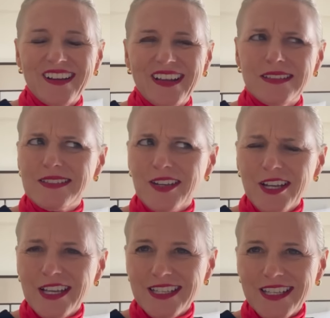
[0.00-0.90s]
and
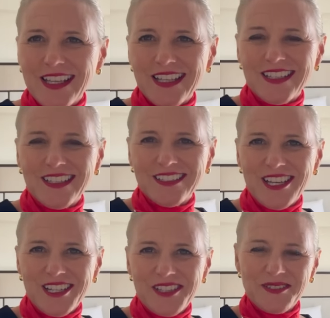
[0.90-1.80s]
sorry I didn't get a
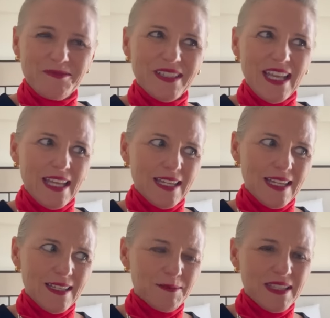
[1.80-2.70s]
lot on the plane,
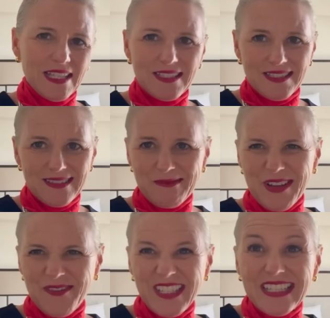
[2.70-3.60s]
but I'm
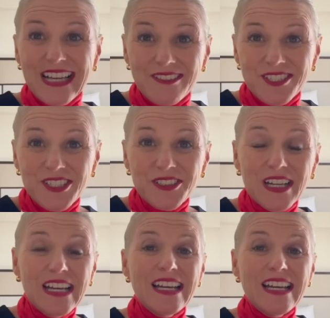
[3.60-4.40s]
not really allowed to,